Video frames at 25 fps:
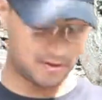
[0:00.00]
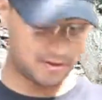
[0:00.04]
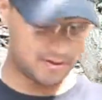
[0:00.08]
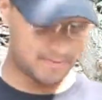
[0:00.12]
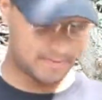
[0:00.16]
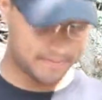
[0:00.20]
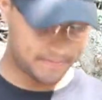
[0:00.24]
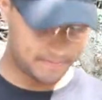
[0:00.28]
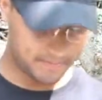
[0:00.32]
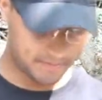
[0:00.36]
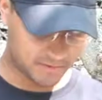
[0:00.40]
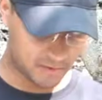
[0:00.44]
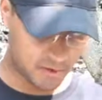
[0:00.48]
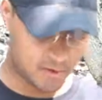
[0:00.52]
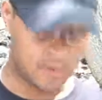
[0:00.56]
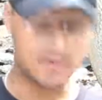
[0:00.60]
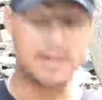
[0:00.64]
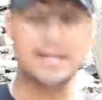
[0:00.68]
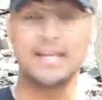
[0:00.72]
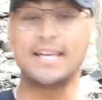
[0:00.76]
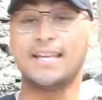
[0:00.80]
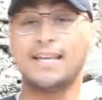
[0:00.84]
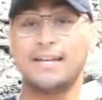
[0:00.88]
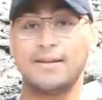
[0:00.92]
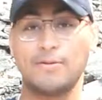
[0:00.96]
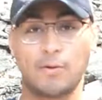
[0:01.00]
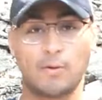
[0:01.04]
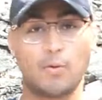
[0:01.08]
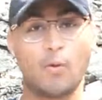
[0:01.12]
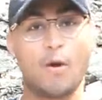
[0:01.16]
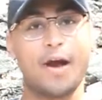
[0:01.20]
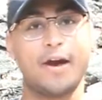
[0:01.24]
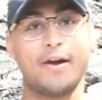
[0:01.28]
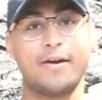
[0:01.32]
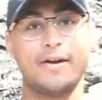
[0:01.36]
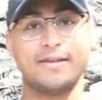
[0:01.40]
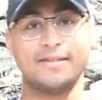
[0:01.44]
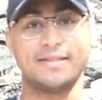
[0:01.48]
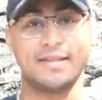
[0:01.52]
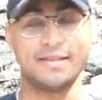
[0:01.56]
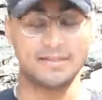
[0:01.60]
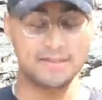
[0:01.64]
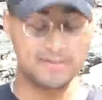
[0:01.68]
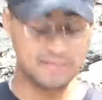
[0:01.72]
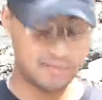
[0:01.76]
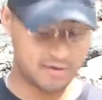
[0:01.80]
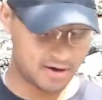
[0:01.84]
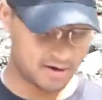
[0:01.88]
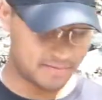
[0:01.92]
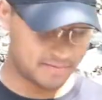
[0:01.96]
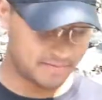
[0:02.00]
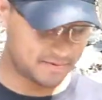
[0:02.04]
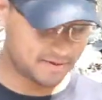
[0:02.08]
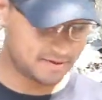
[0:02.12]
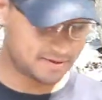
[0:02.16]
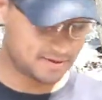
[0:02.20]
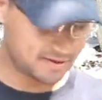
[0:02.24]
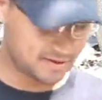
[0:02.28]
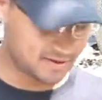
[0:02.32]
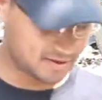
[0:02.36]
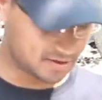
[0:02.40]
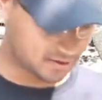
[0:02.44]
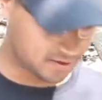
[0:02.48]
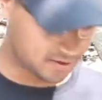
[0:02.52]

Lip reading: it, or require an intensive grip, these are